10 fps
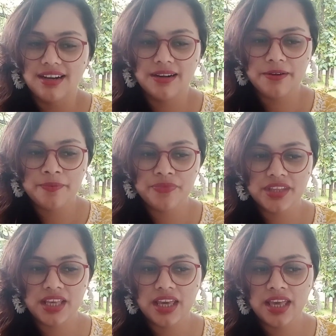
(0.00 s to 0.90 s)
Um,
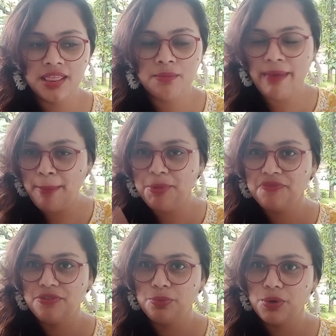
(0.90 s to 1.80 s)
in the map of
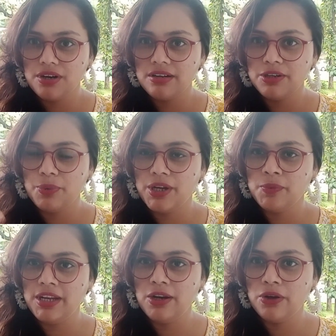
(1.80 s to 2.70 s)
the world,
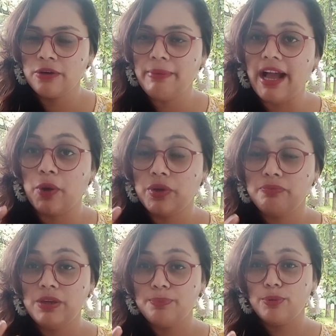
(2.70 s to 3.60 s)
when we look back,
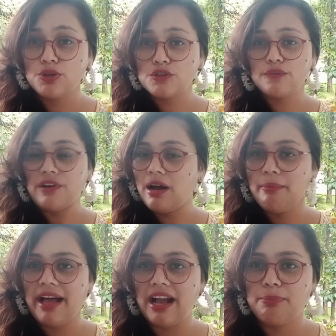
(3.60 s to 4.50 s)
when we push far
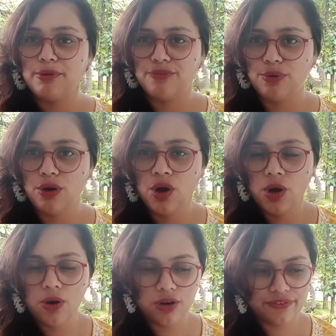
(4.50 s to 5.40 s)
back before
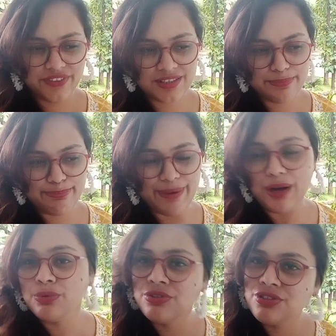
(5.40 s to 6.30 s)
all of these
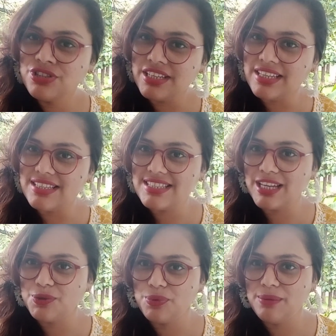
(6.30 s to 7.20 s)
boundaries
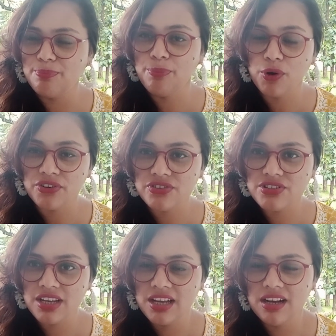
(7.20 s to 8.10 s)
that we
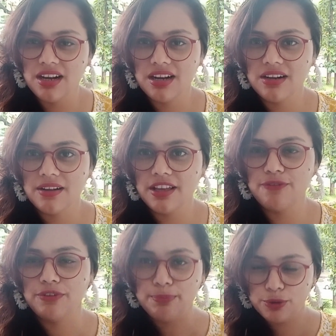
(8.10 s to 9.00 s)
put,
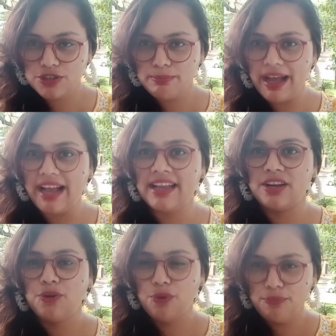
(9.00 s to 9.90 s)
if we push back
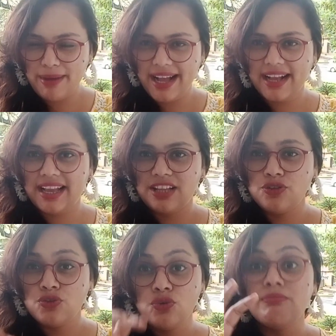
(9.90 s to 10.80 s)
and go back and
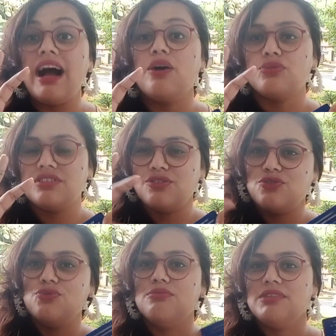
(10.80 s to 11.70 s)
zoom out and
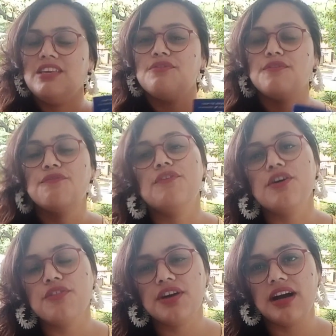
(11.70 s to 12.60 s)
zoom even
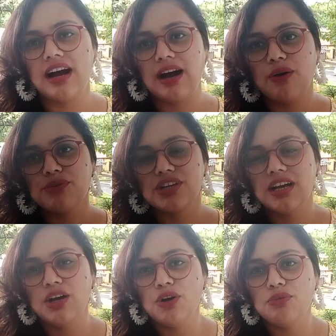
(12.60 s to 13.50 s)
further out,
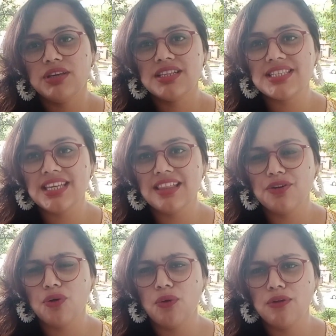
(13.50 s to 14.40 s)
we'll see
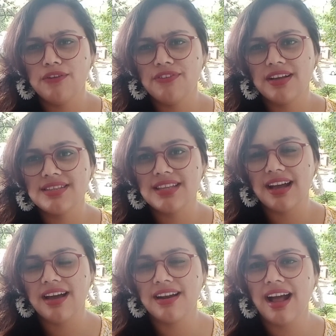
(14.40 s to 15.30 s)
that all of us
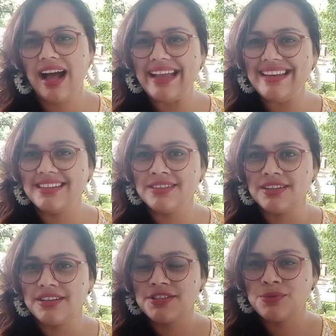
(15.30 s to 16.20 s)
are
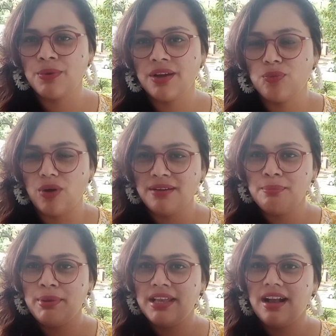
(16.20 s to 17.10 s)
islanders. We're
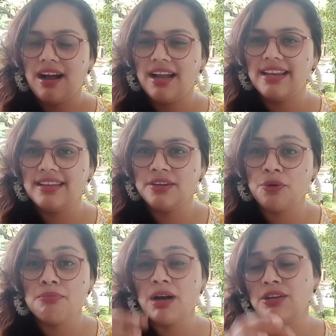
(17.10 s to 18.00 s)
one big island
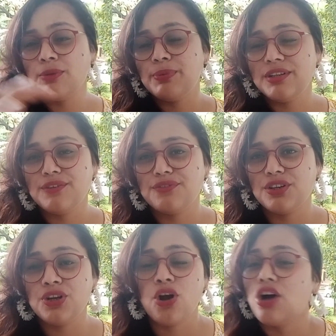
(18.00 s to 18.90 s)
or multiple
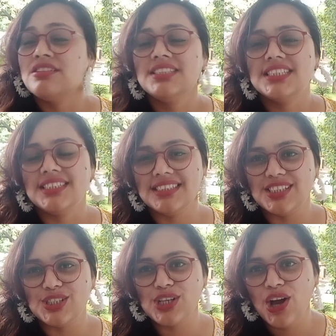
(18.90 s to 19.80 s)
different
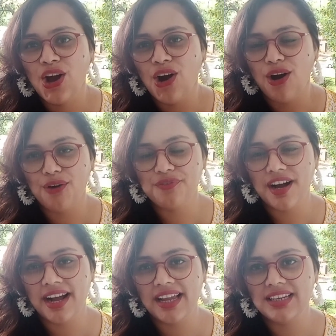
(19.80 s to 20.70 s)
continents of
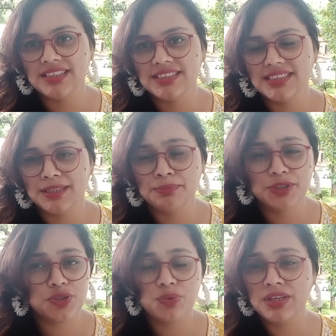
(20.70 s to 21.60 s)
islands in
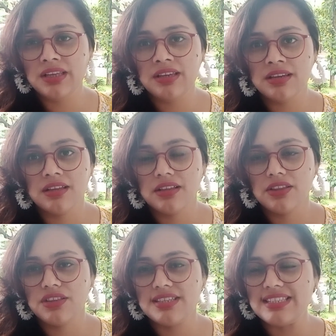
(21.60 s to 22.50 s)
between
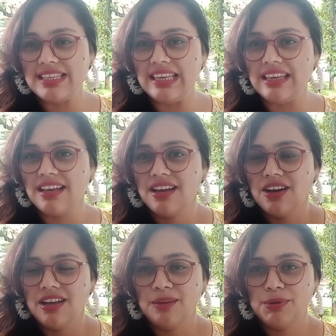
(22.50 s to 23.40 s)
the sea,
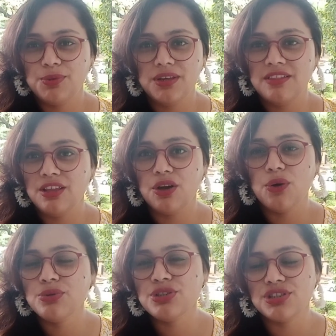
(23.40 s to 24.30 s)
in between the
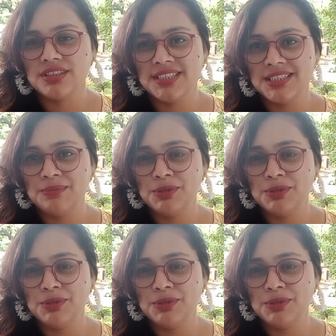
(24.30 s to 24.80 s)
oceans, in